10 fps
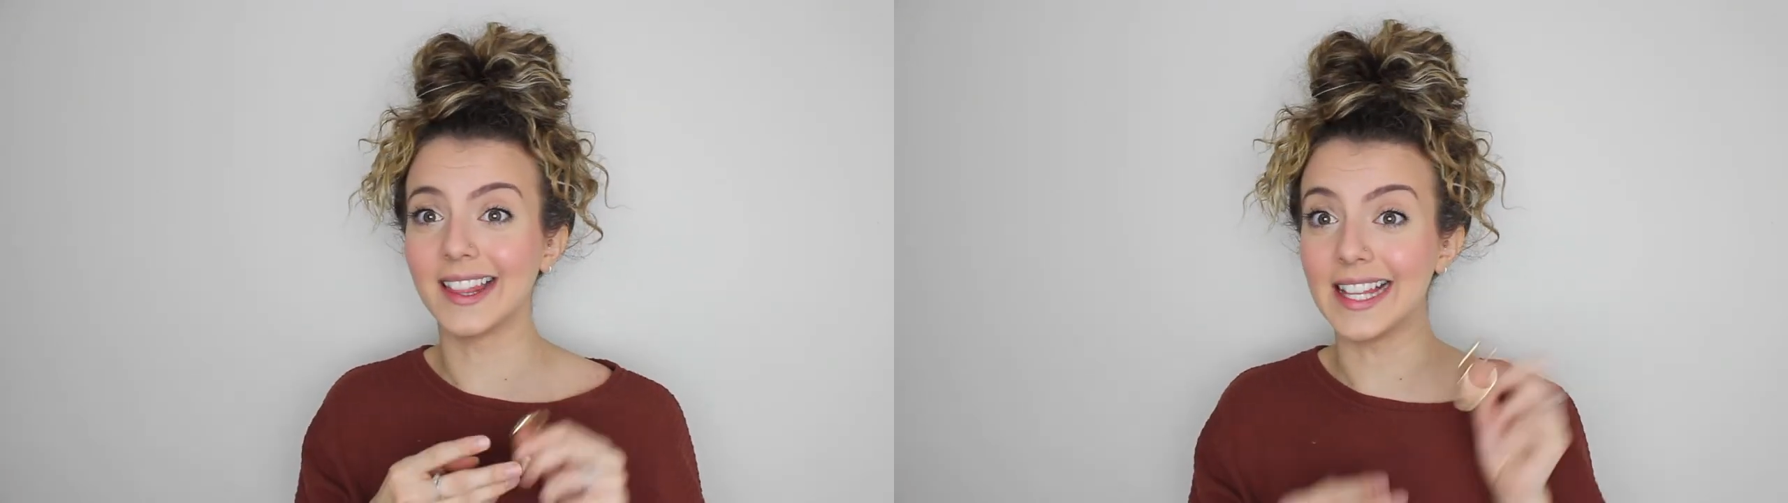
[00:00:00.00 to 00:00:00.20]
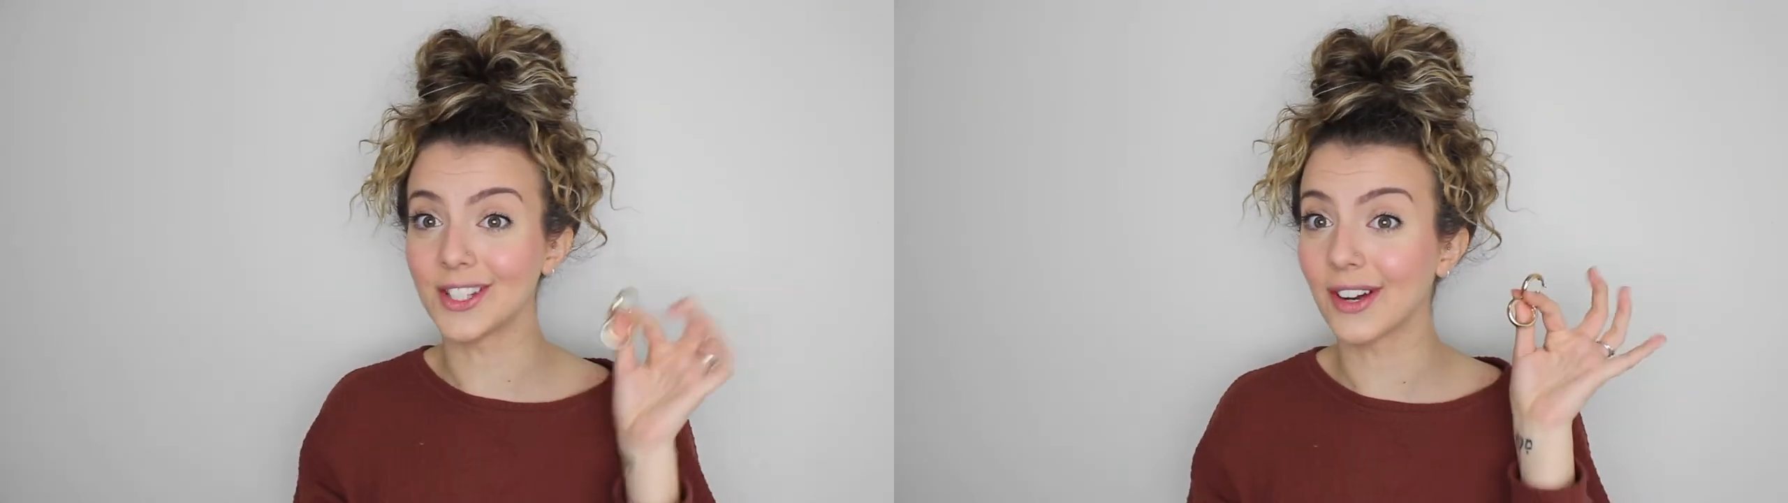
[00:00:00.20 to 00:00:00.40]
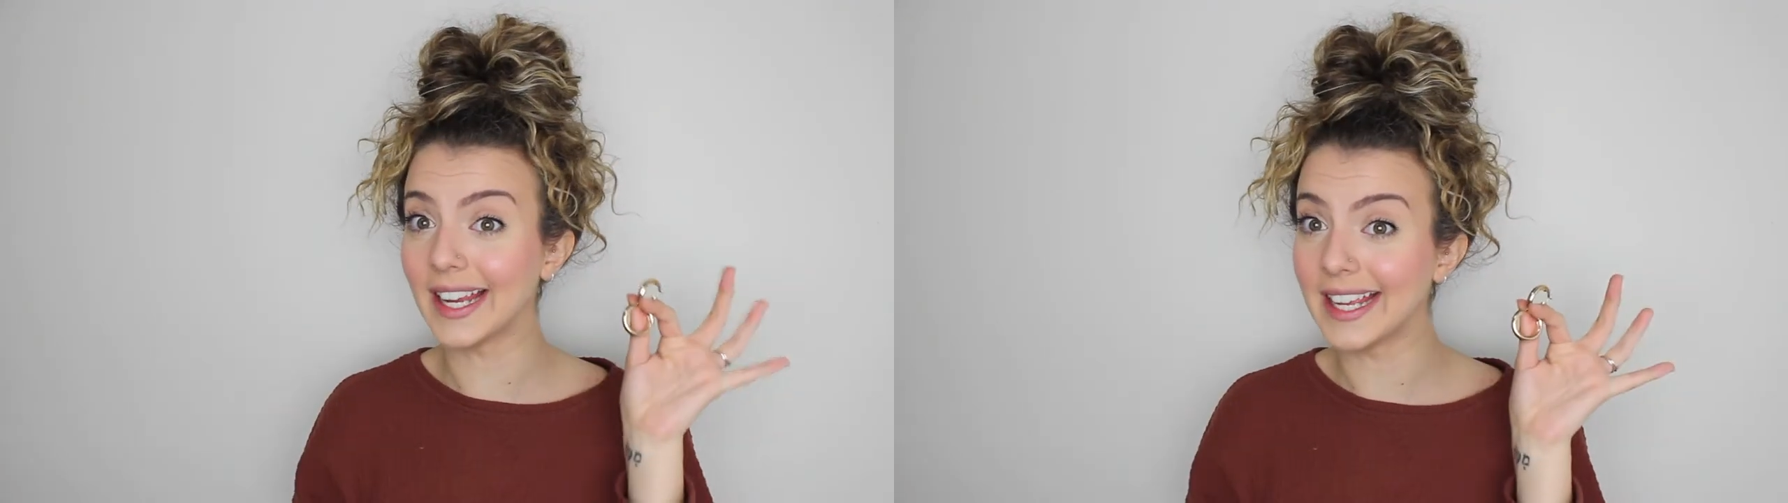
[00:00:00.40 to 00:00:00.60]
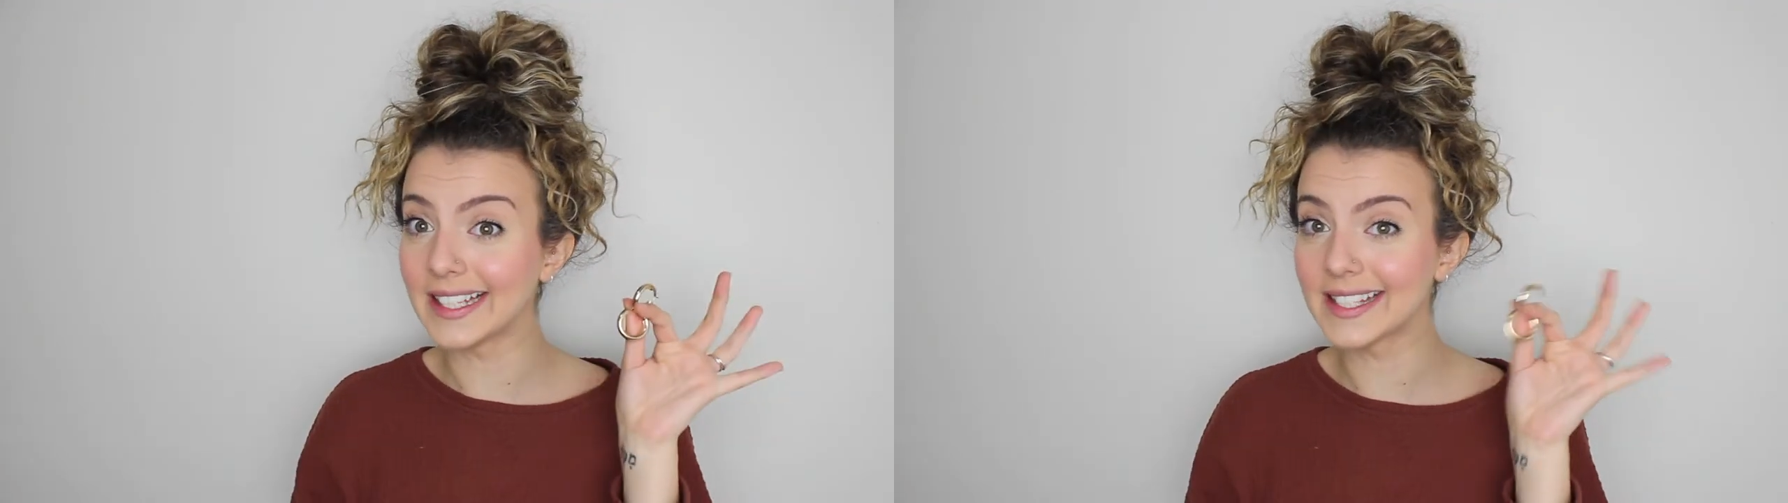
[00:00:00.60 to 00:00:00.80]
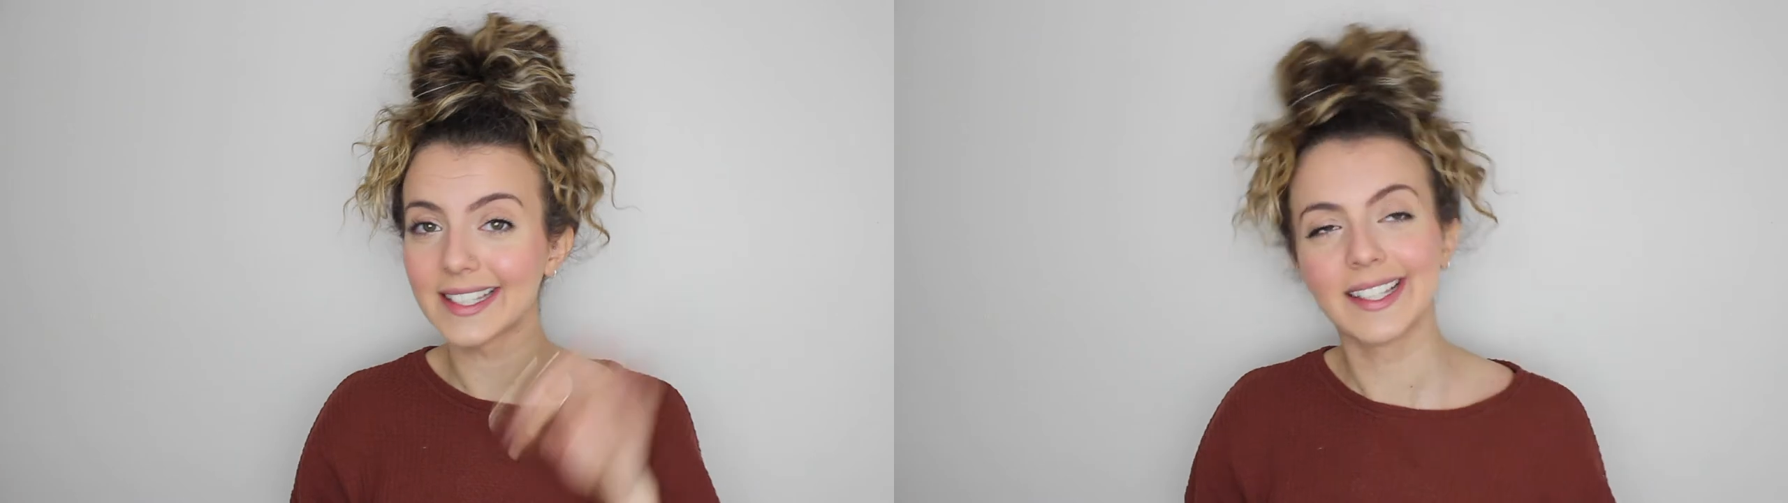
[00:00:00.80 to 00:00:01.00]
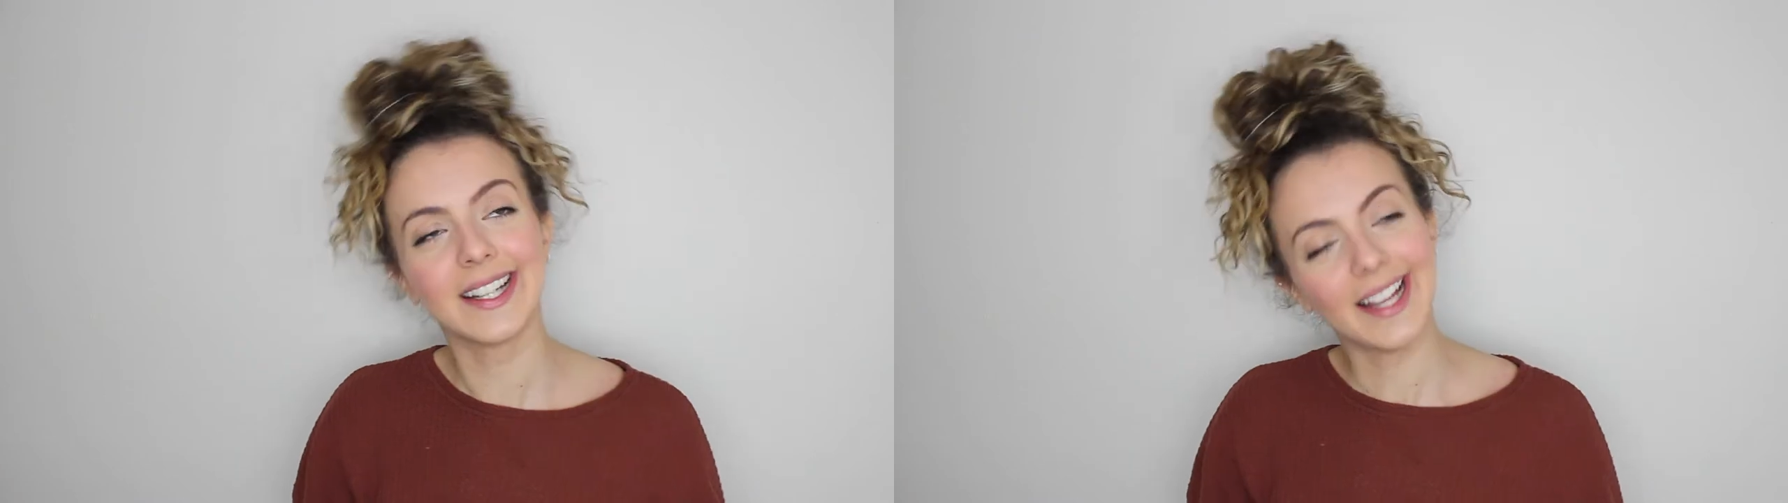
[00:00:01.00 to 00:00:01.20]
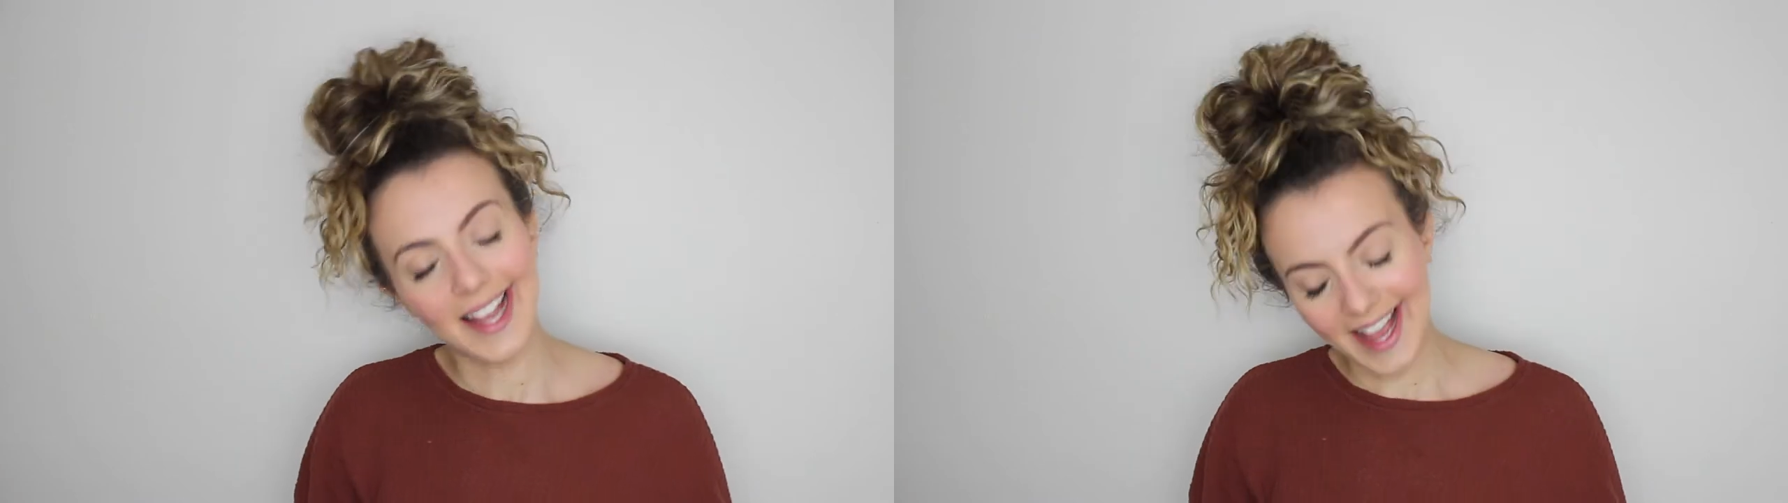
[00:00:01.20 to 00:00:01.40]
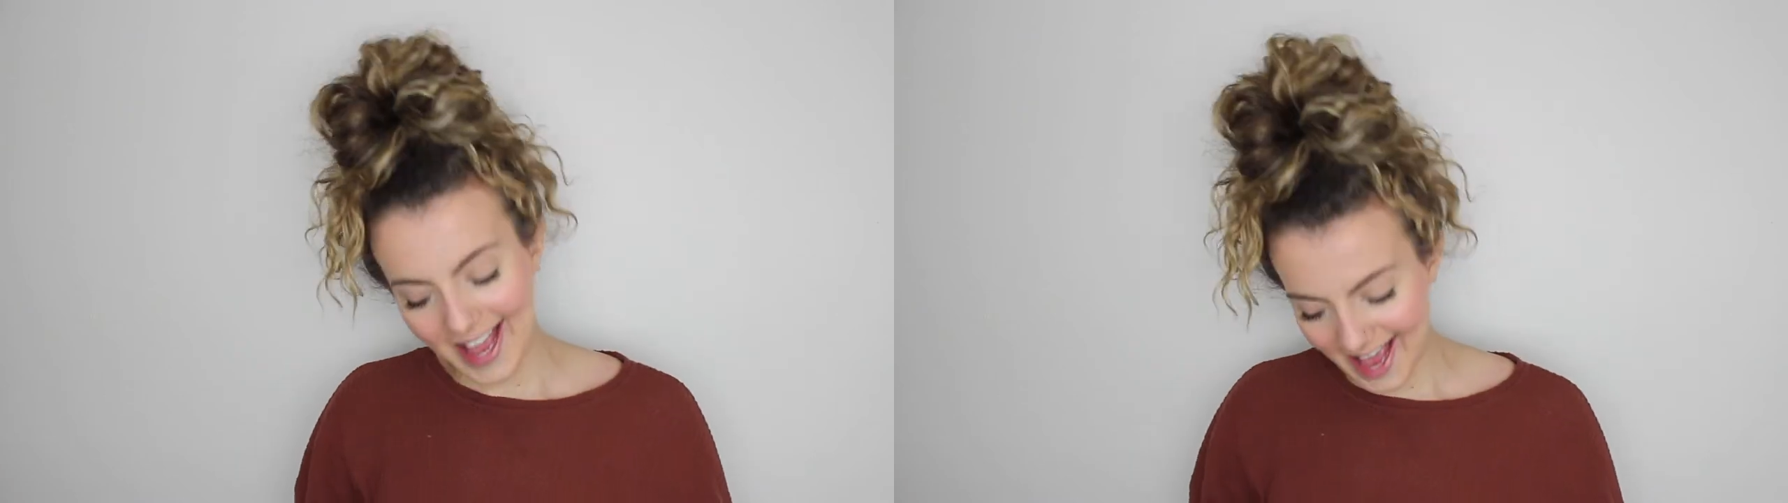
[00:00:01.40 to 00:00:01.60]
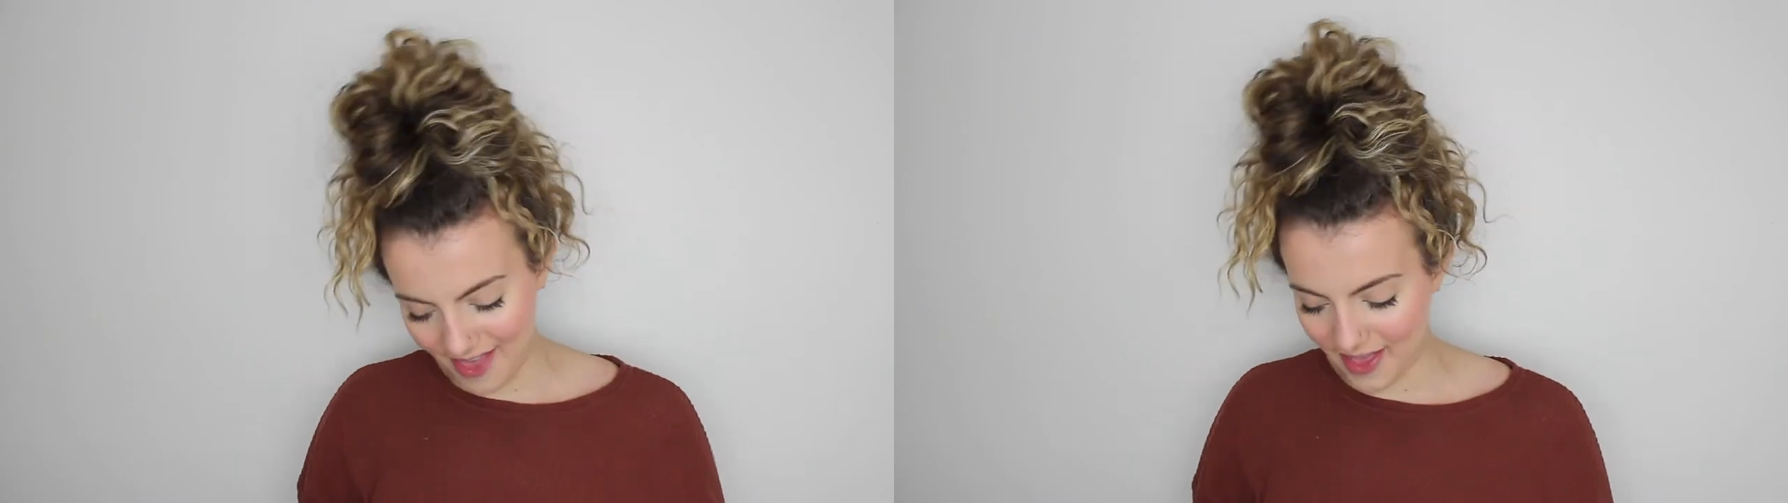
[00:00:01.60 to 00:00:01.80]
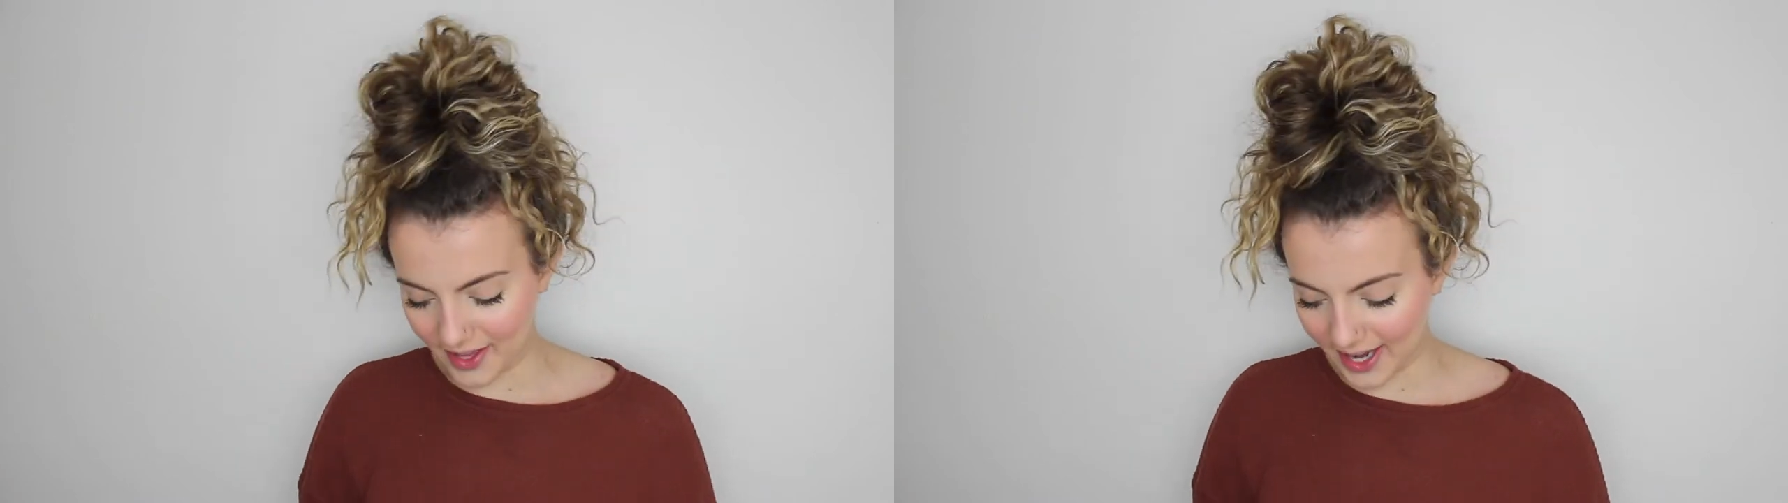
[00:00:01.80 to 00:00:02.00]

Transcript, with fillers: these are it. And then the